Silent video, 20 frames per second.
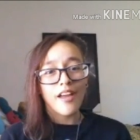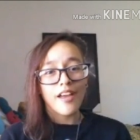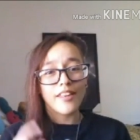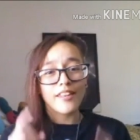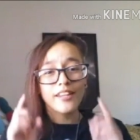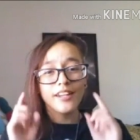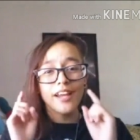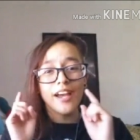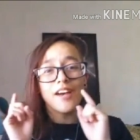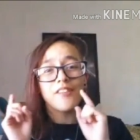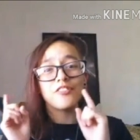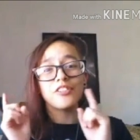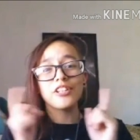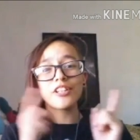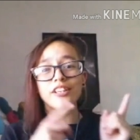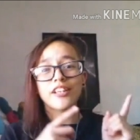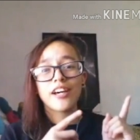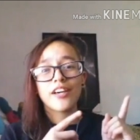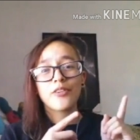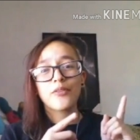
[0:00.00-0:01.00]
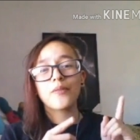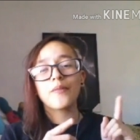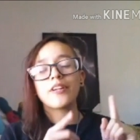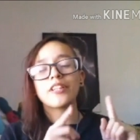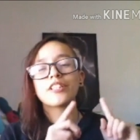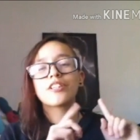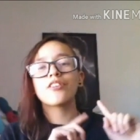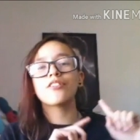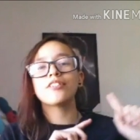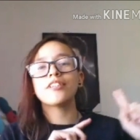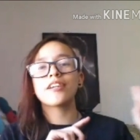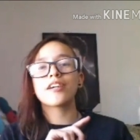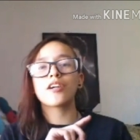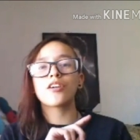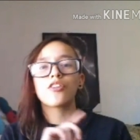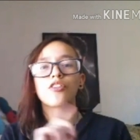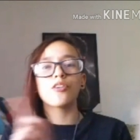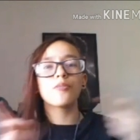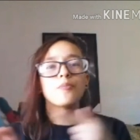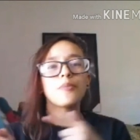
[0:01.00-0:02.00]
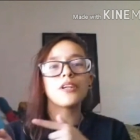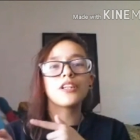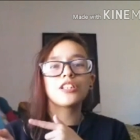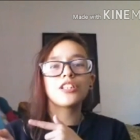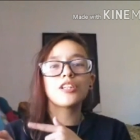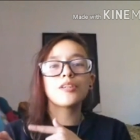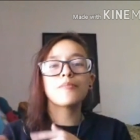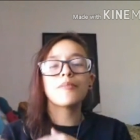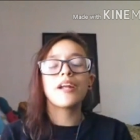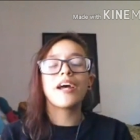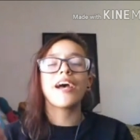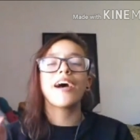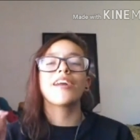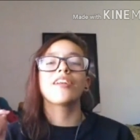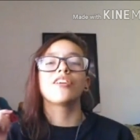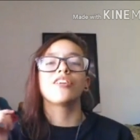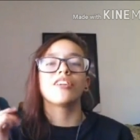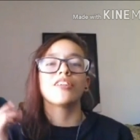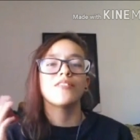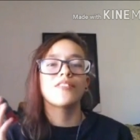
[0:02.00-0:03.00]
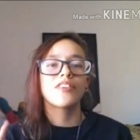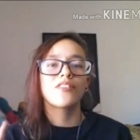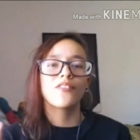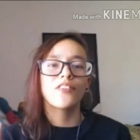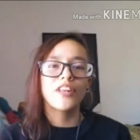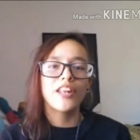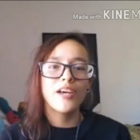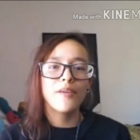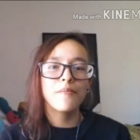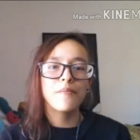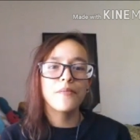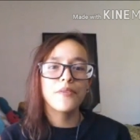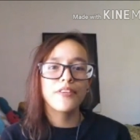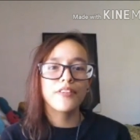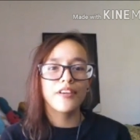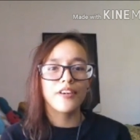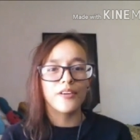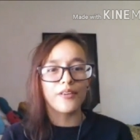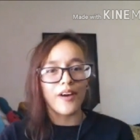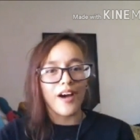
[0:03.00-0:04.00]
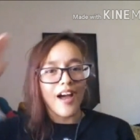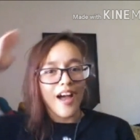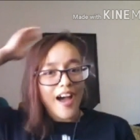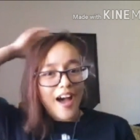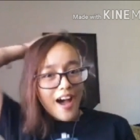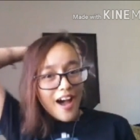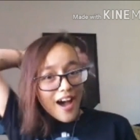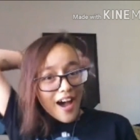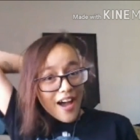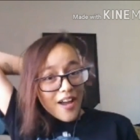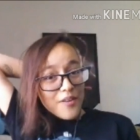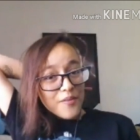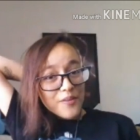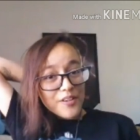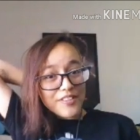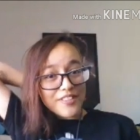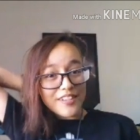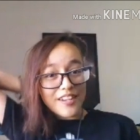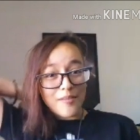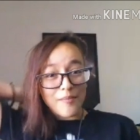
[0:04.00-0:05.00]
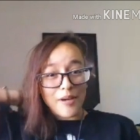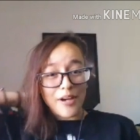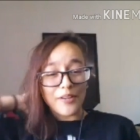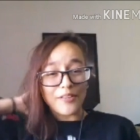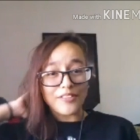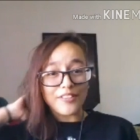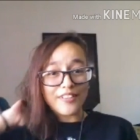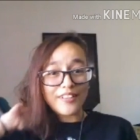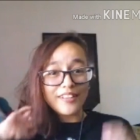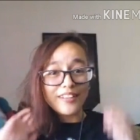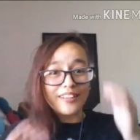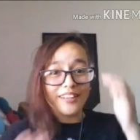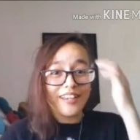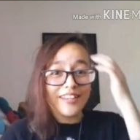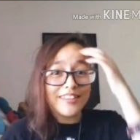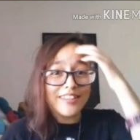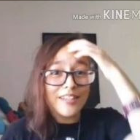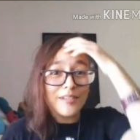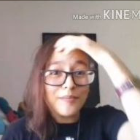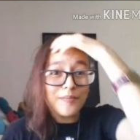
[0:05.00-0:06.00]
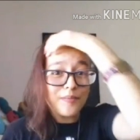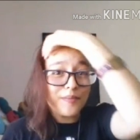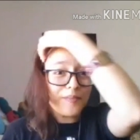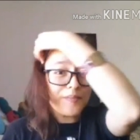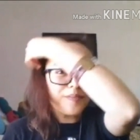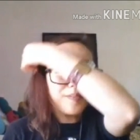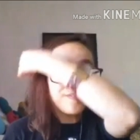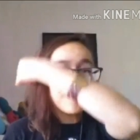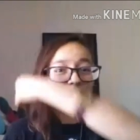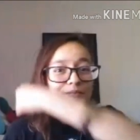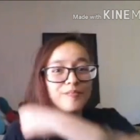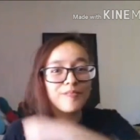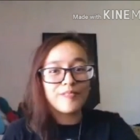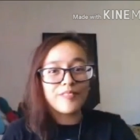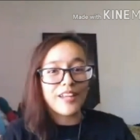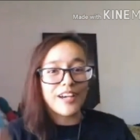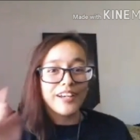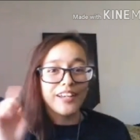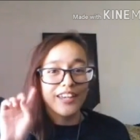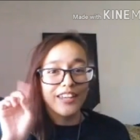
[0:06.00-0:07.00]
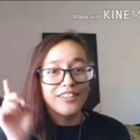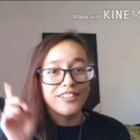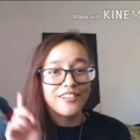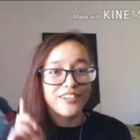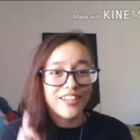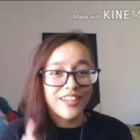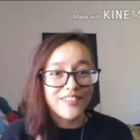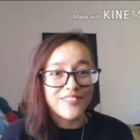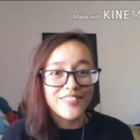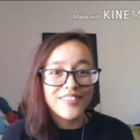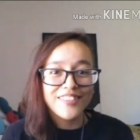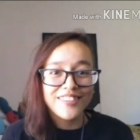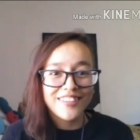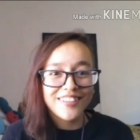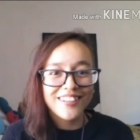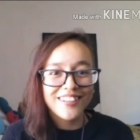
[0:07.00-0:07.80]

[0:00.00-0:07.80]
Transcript: And then after the class, we went to go take a group picture, but I had gifts for them, so I wasn't about to let them not get their gifts.